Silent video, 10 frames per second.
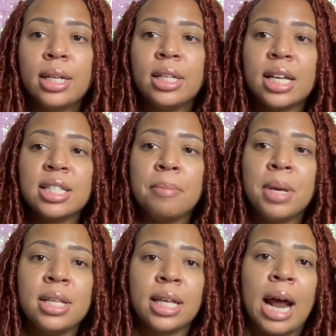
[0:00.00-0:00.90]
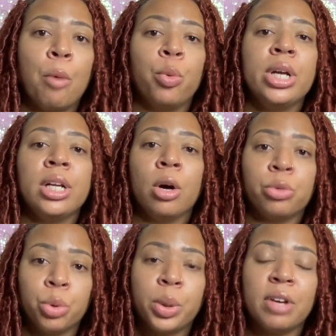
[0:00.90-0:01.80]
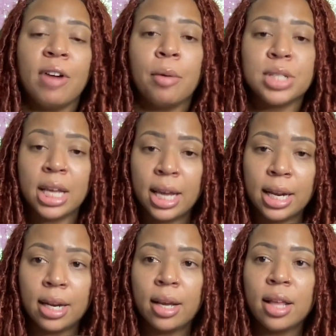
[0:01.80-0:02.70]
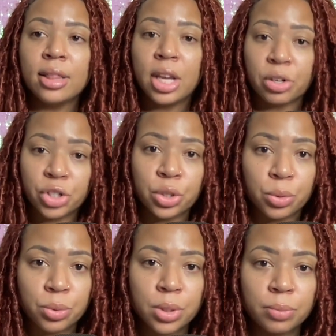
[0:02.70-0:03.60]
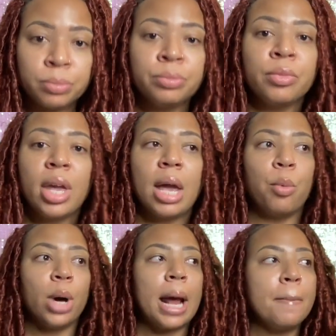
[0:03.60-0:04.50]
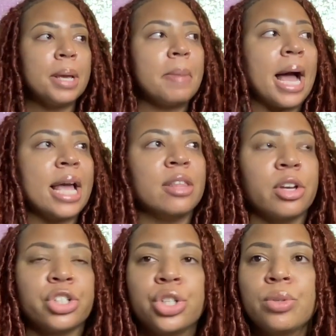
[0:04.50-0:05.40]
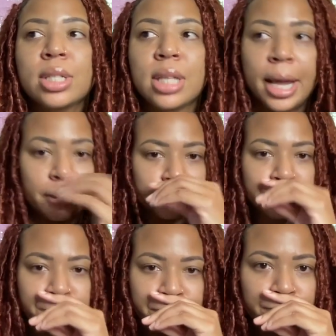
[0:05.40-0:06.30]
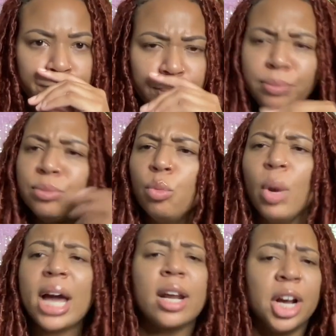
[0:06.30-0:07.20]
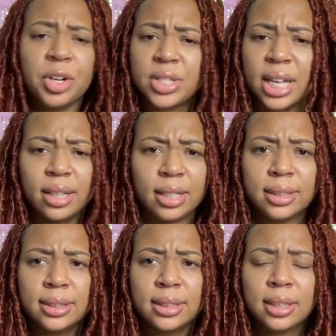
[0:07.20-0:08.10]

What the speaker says: doesn't mean that I wouldn't go through it if I was in their shoes. And what I mean by in their shoes is like, we gotta understand this.